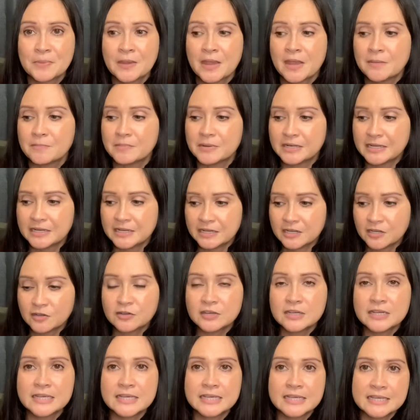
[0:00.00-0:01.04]
But here
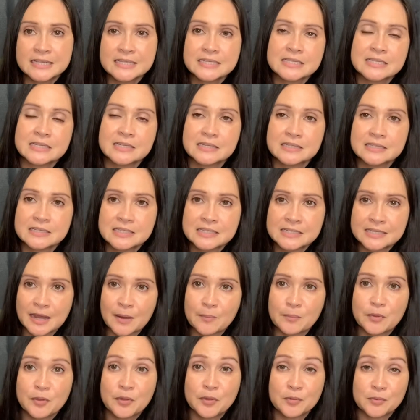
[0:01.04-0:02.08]
is step
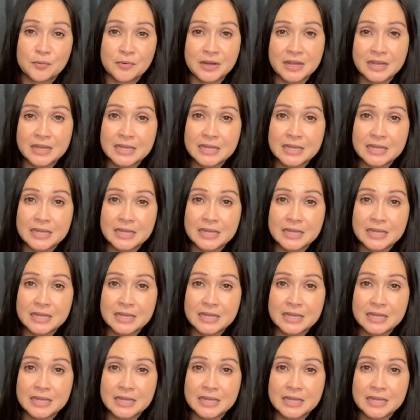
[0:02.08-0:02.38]
three,